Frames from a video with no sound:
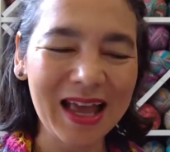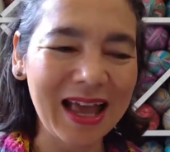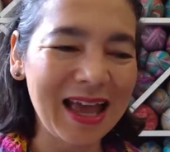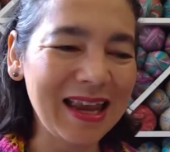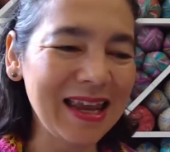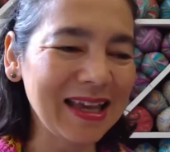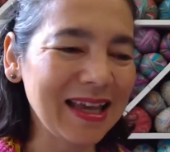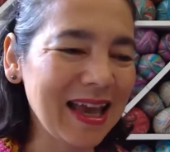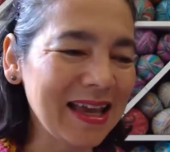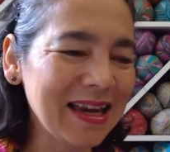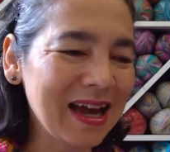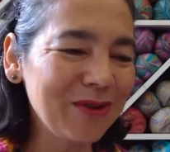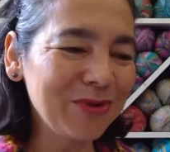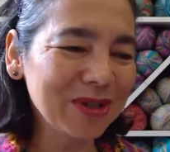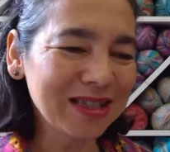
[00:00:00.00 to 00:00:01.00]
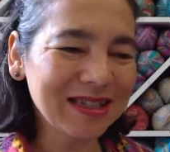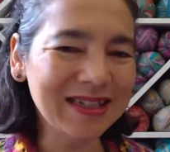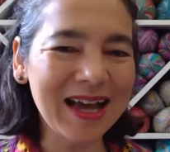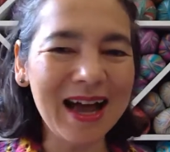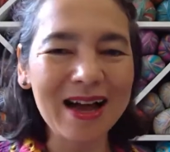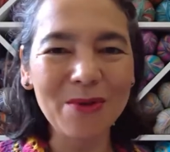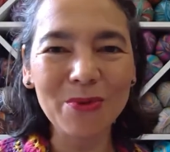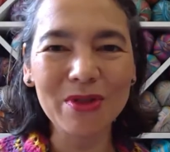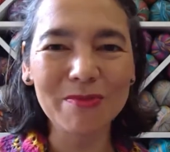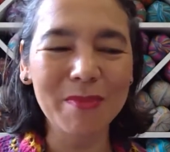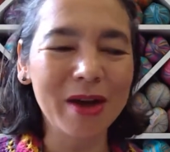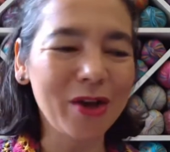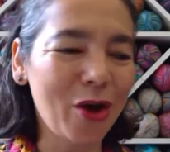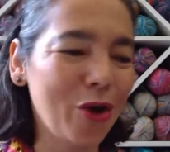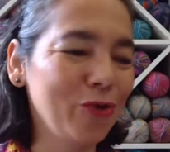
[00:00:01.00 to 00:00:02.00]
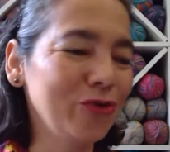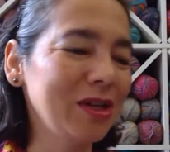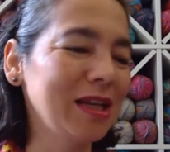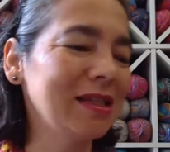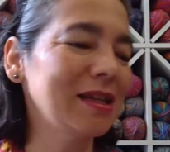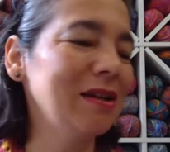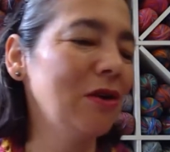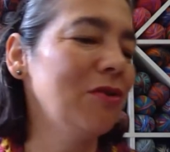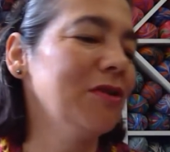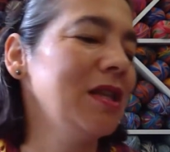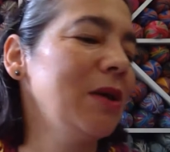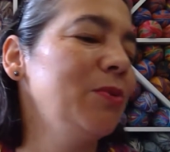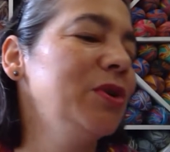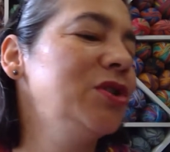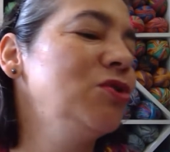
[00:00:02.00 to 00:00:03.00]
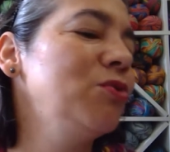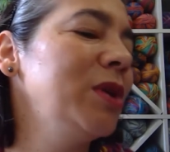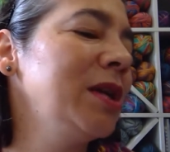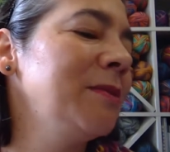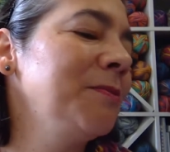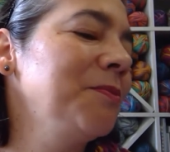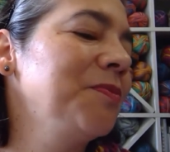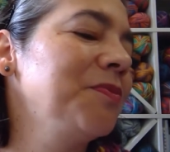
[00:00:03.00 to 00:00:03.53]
And again, I will start with my own knit-along that we're doing